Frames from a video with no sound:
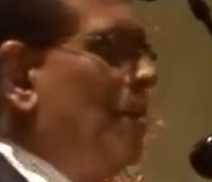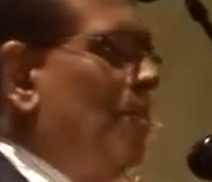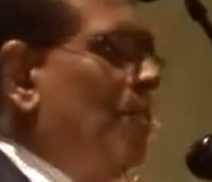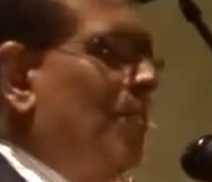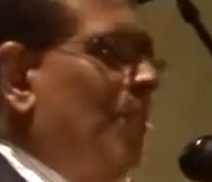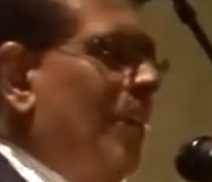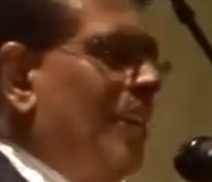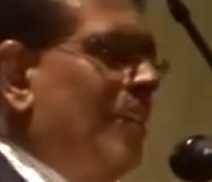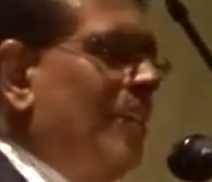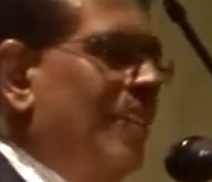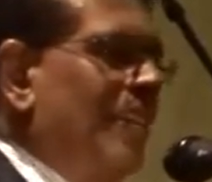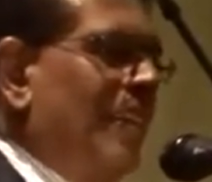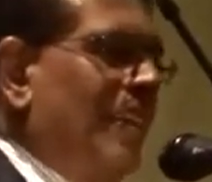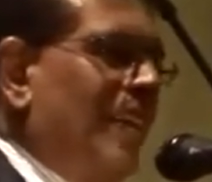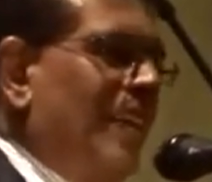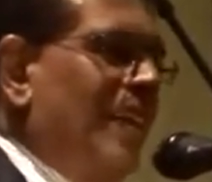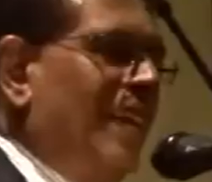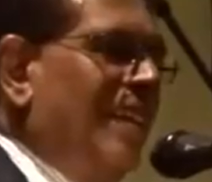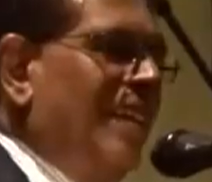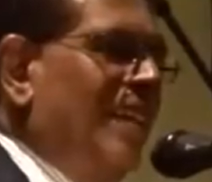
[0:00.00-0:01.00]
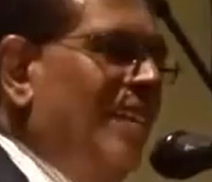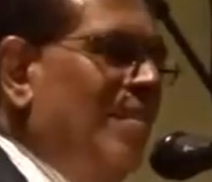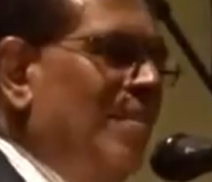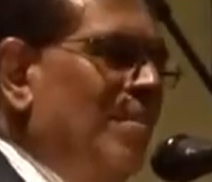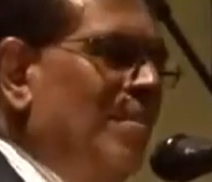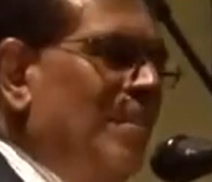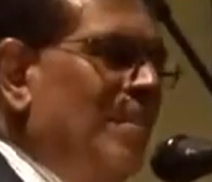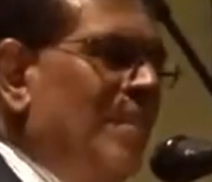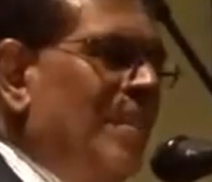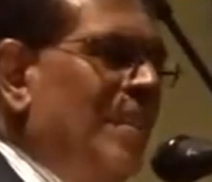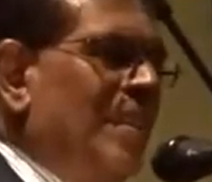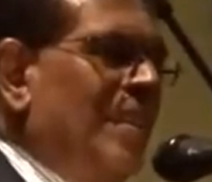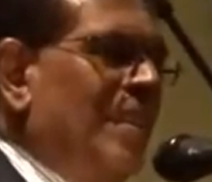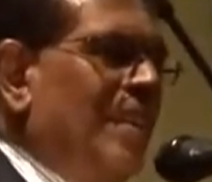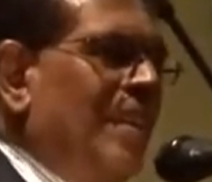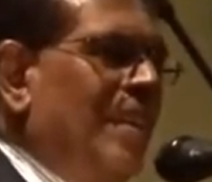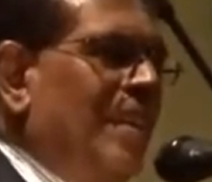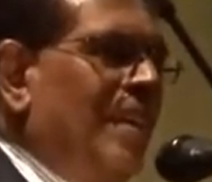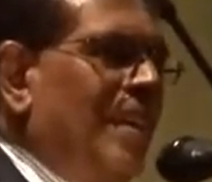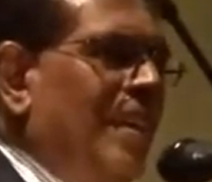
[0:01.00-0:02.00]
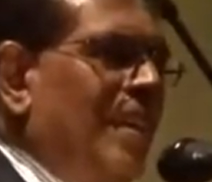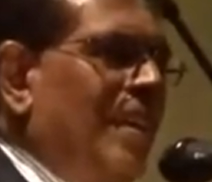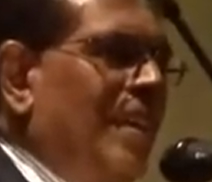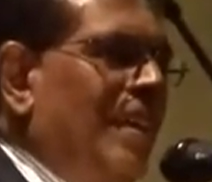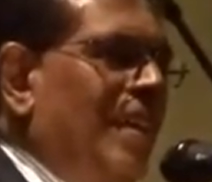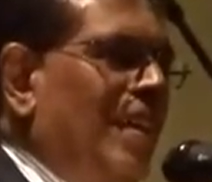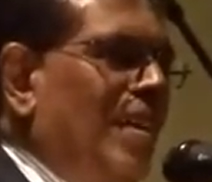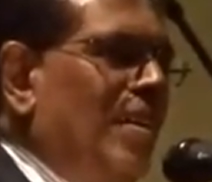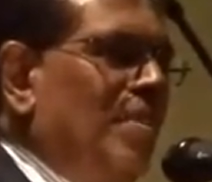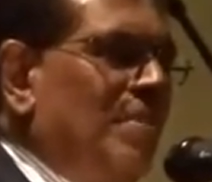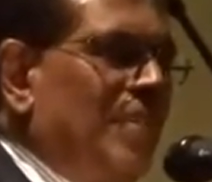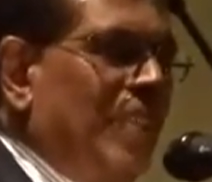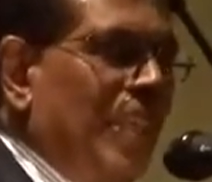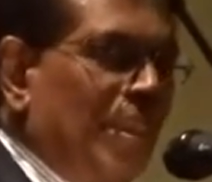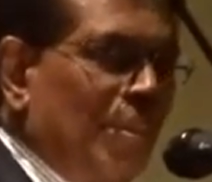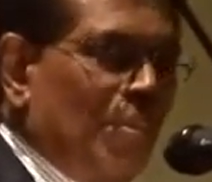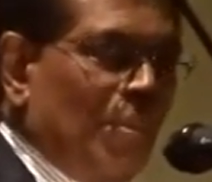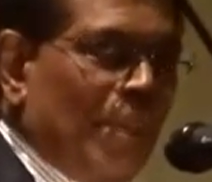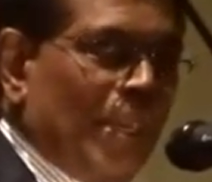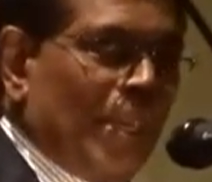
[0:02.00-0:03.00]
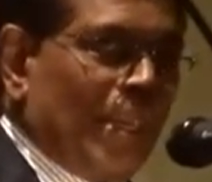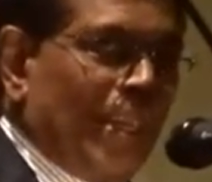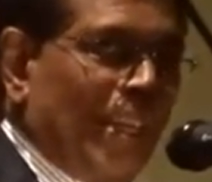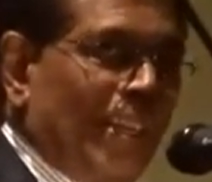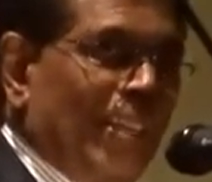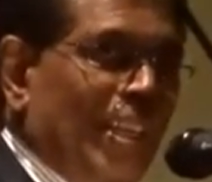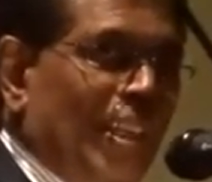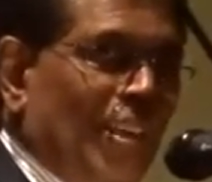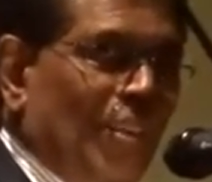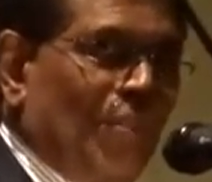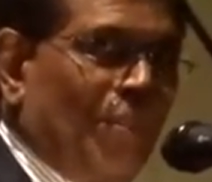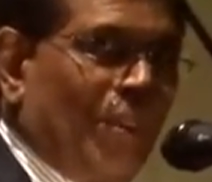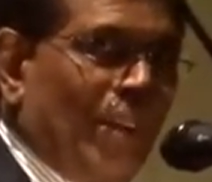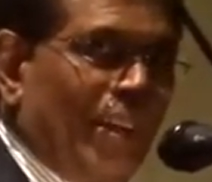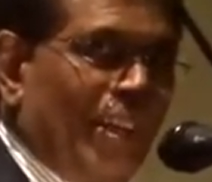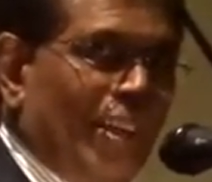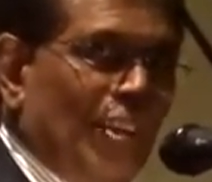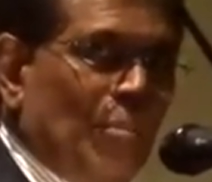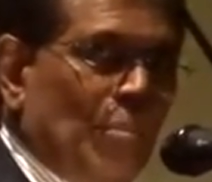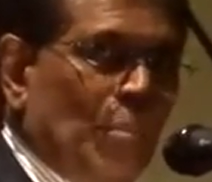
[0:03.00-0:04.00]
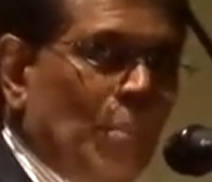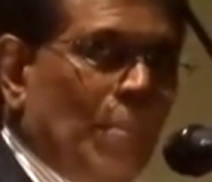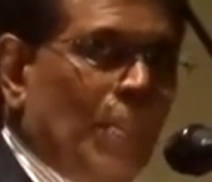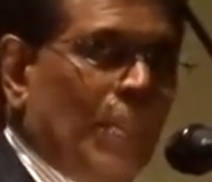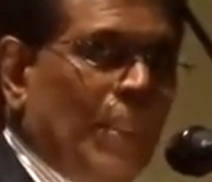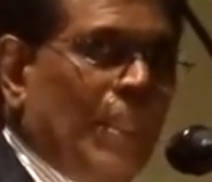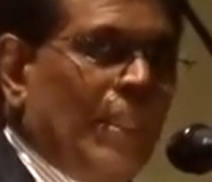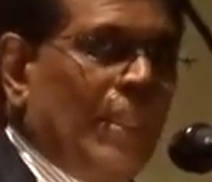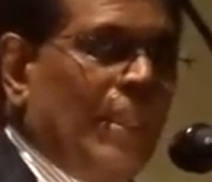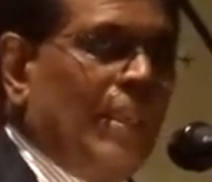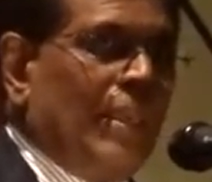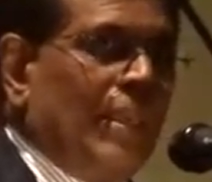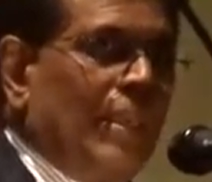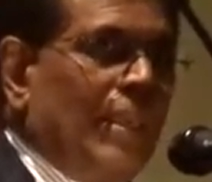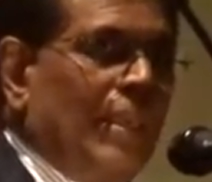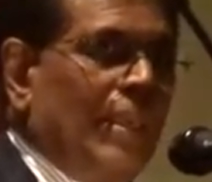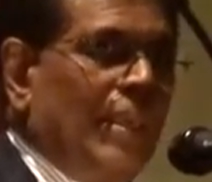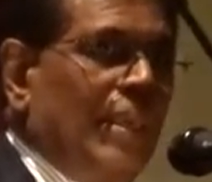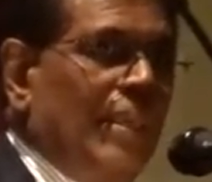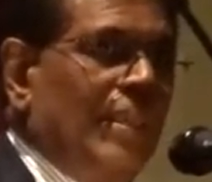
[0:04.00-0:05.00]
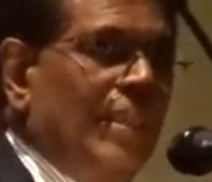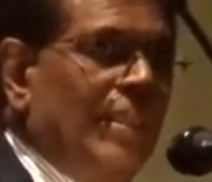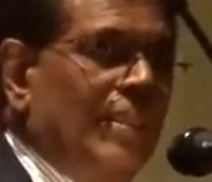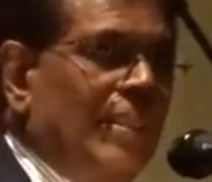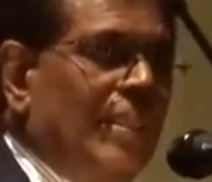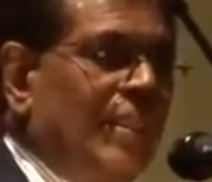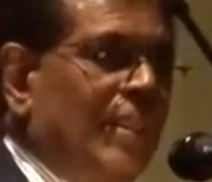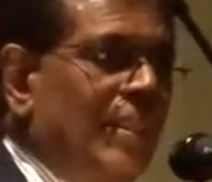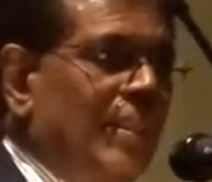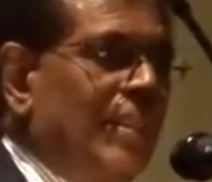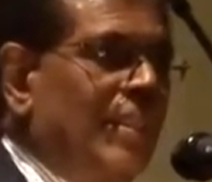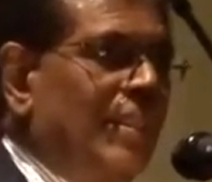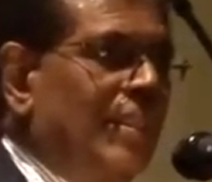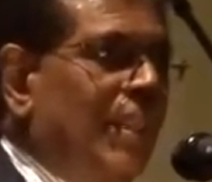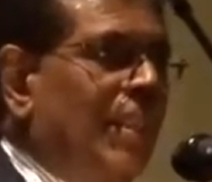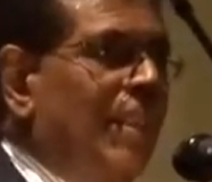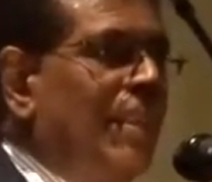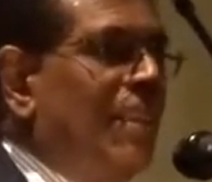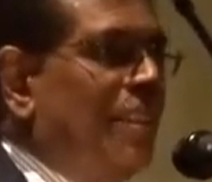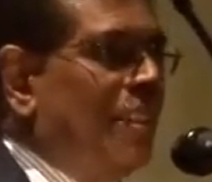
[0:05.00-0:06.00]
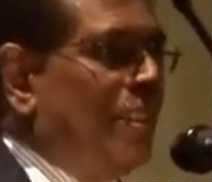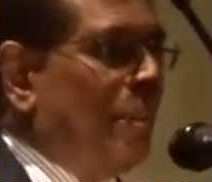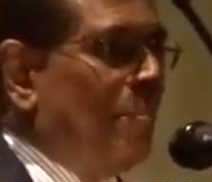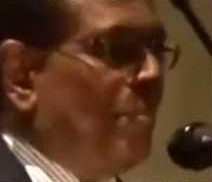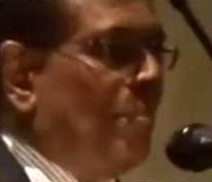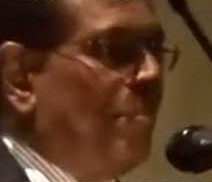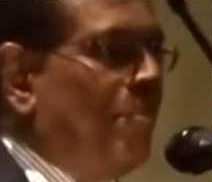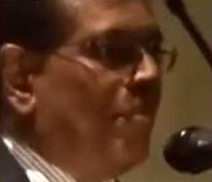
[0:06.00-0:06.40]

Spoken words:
factor that I think we can identify is the leadership.